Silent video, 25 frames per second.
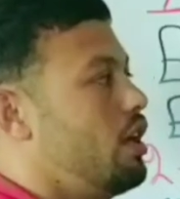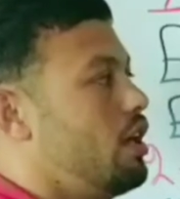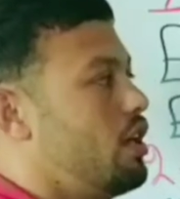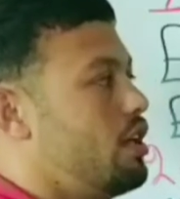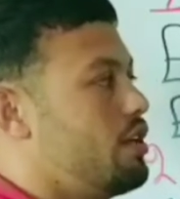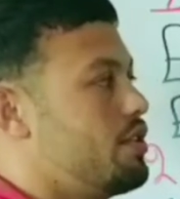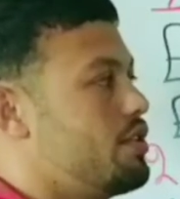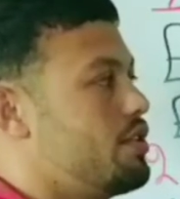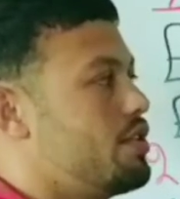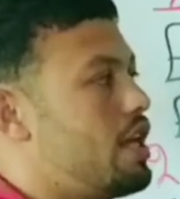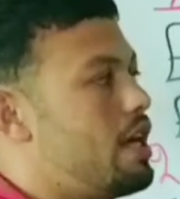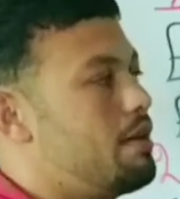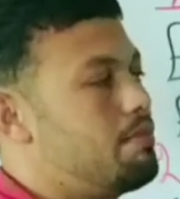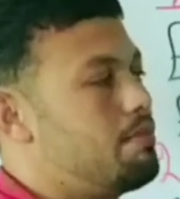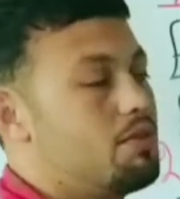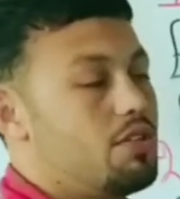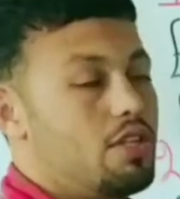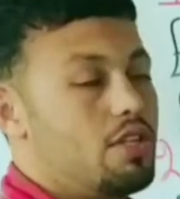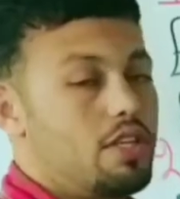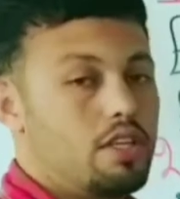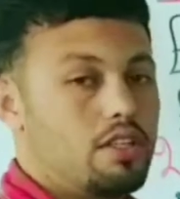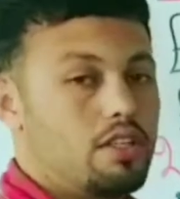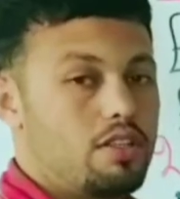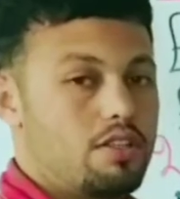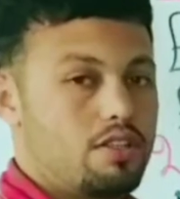
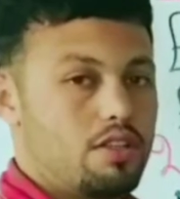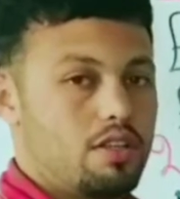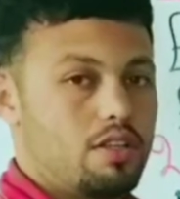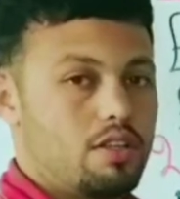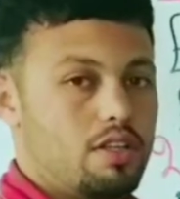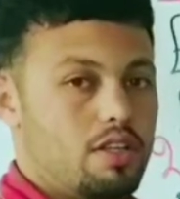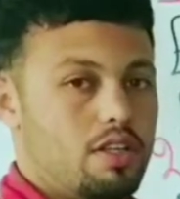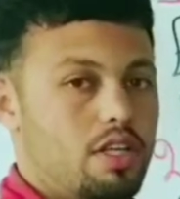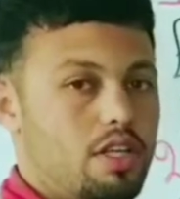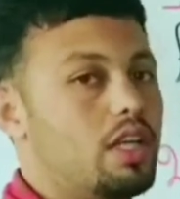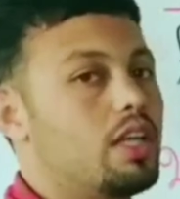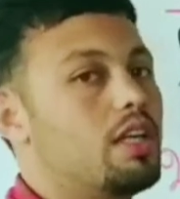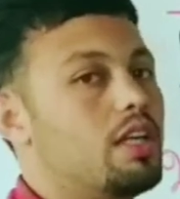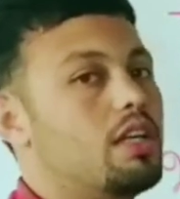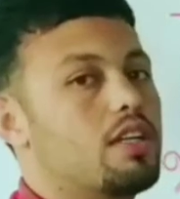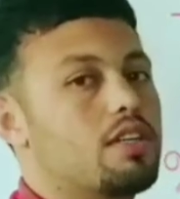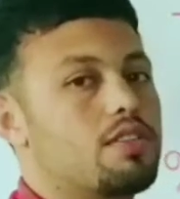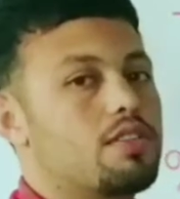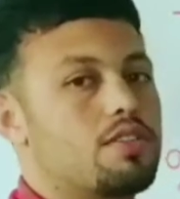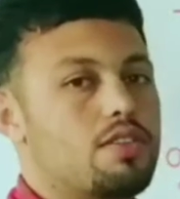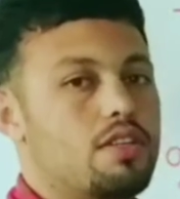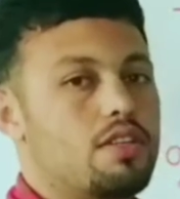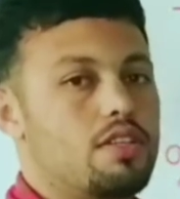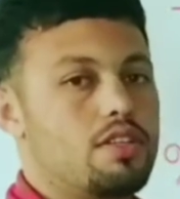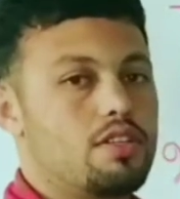subjects in a
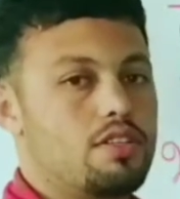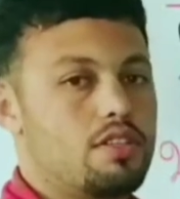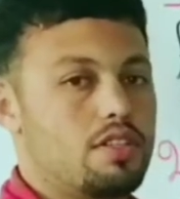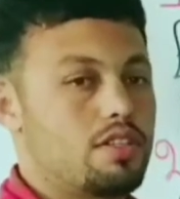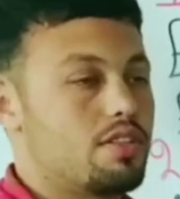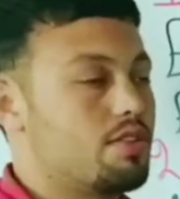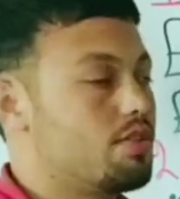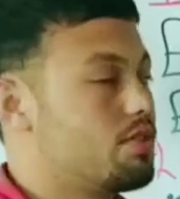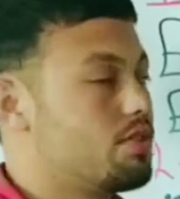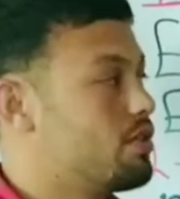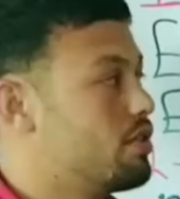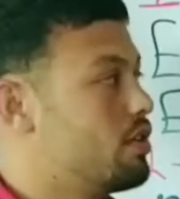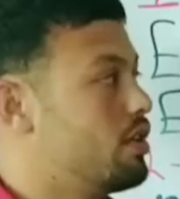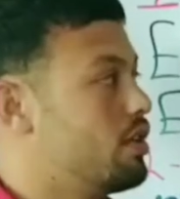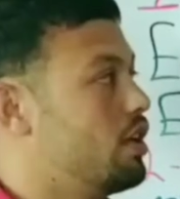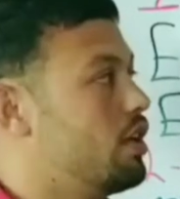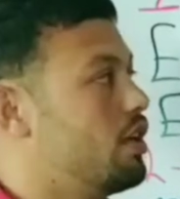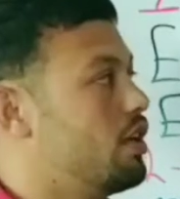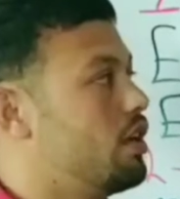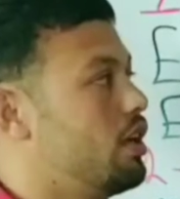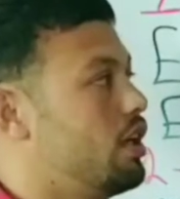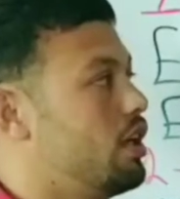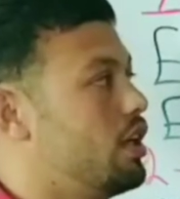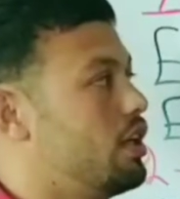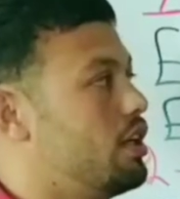sentence,
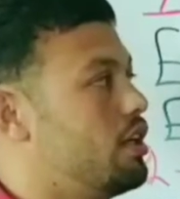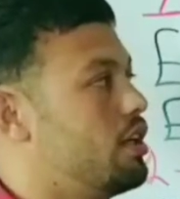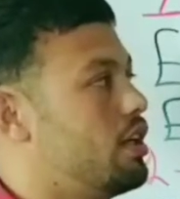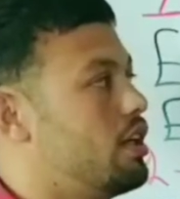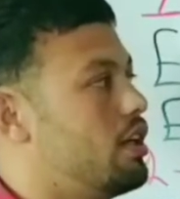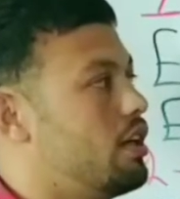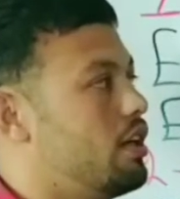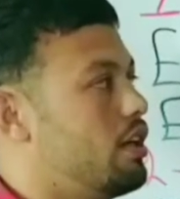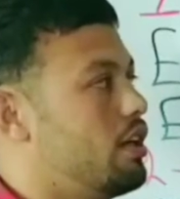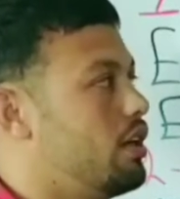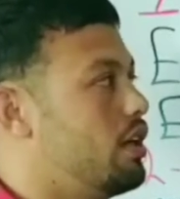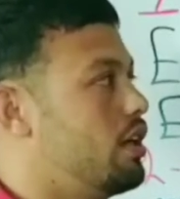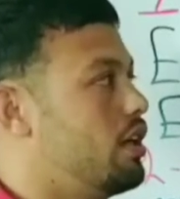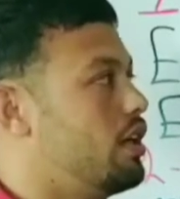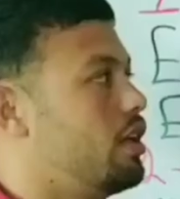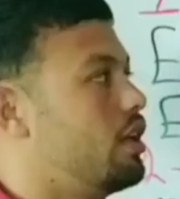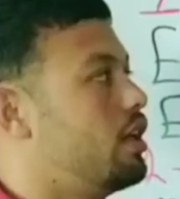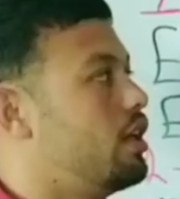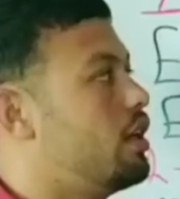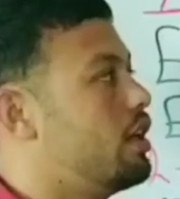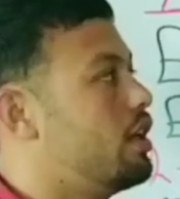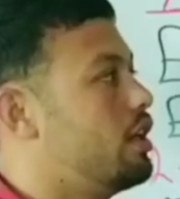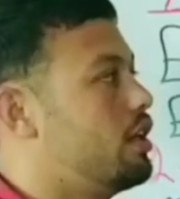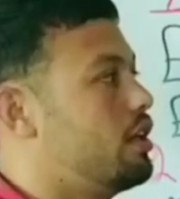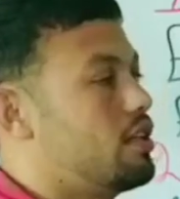in a
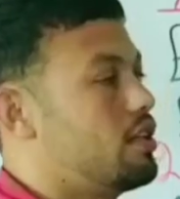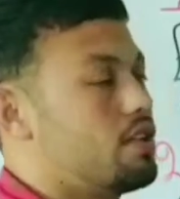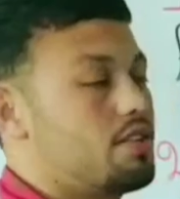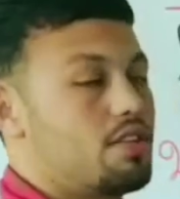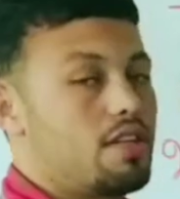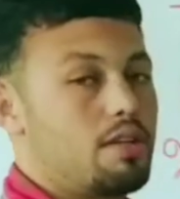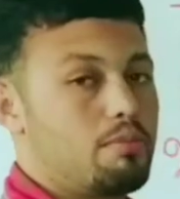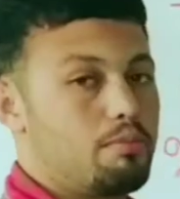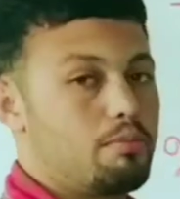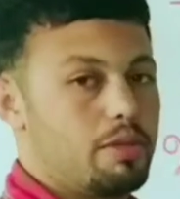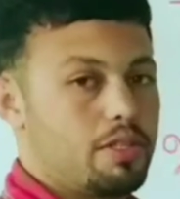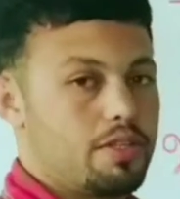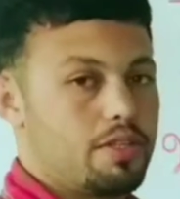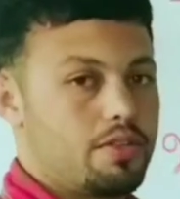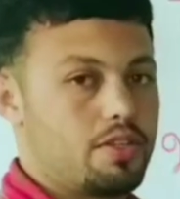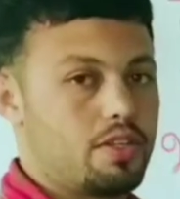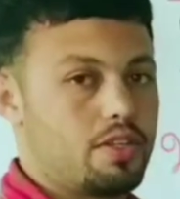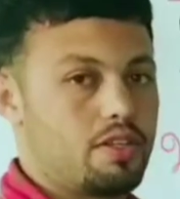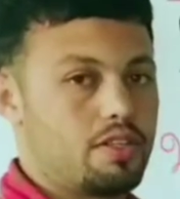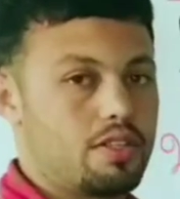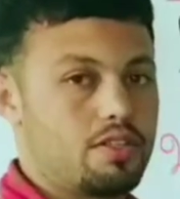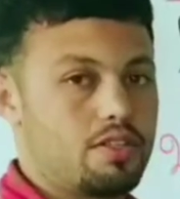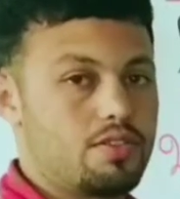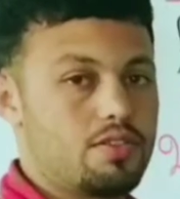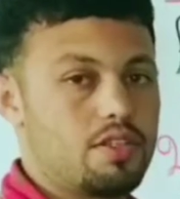simple
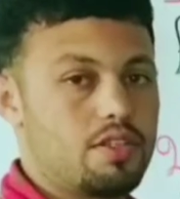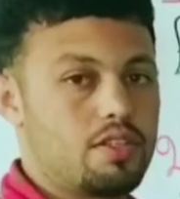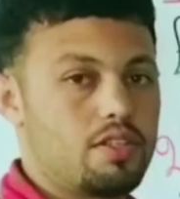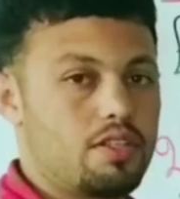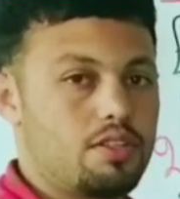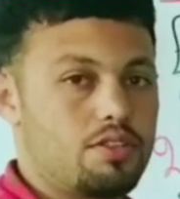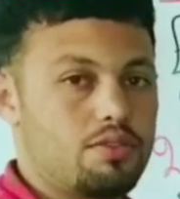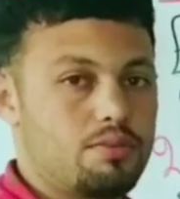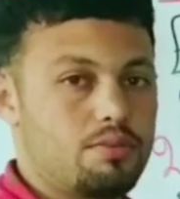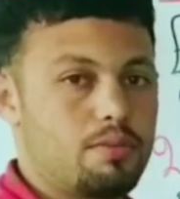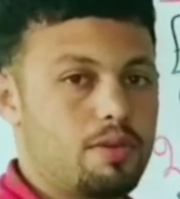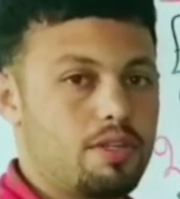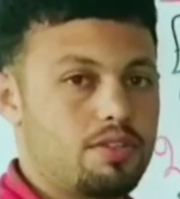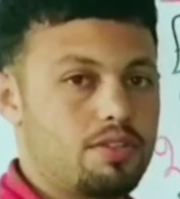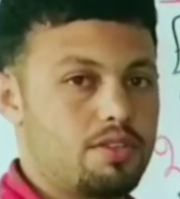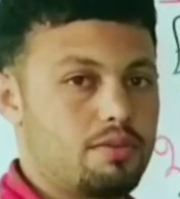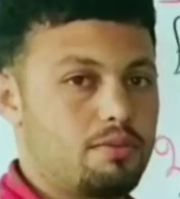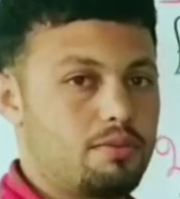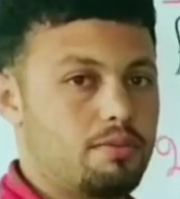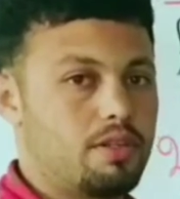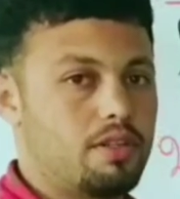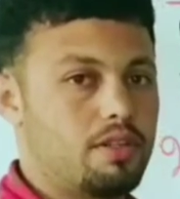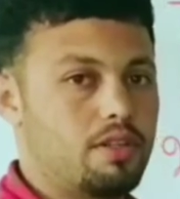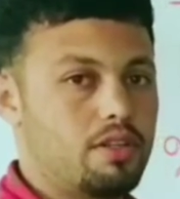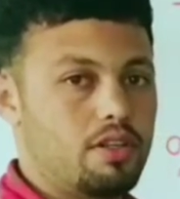sentence, and it's
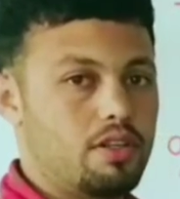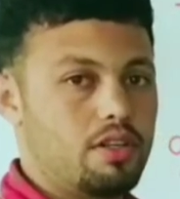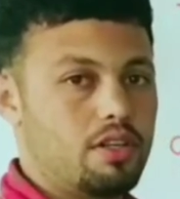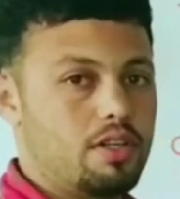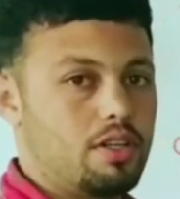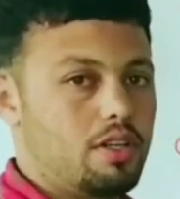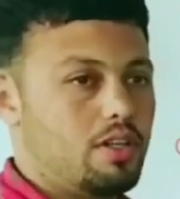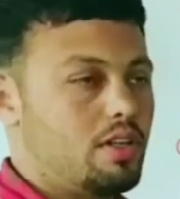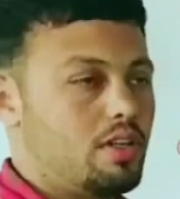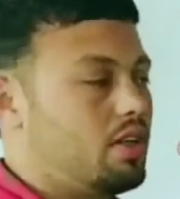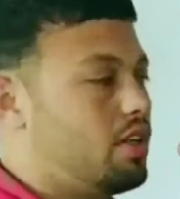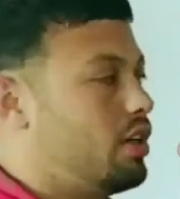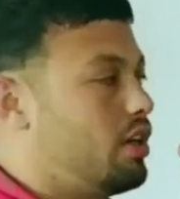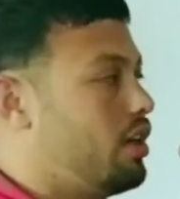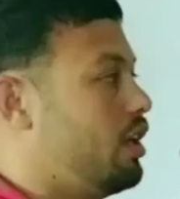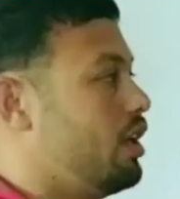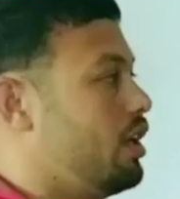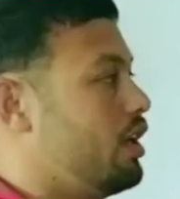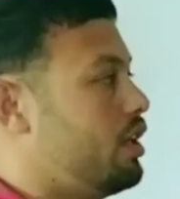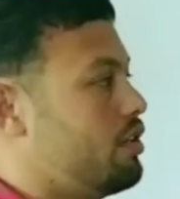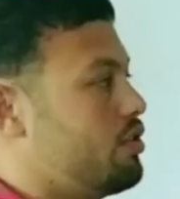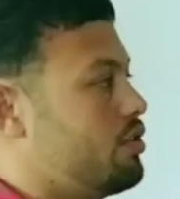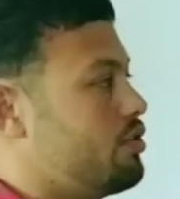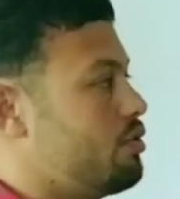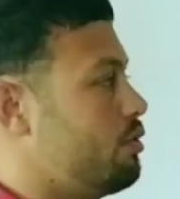possible, and
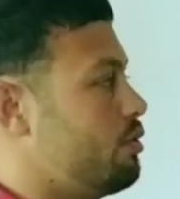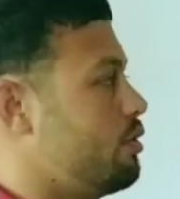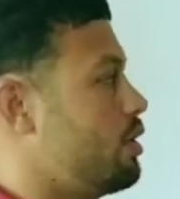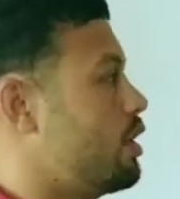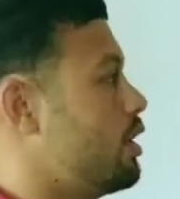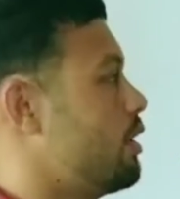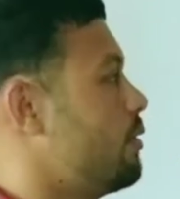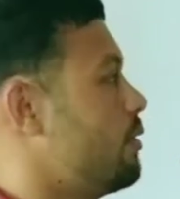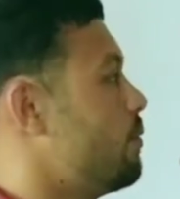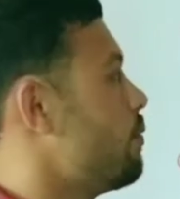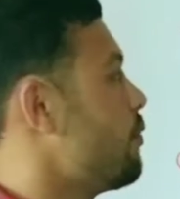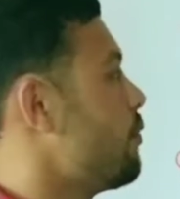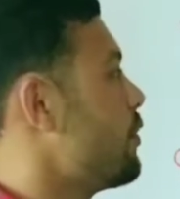it's okay.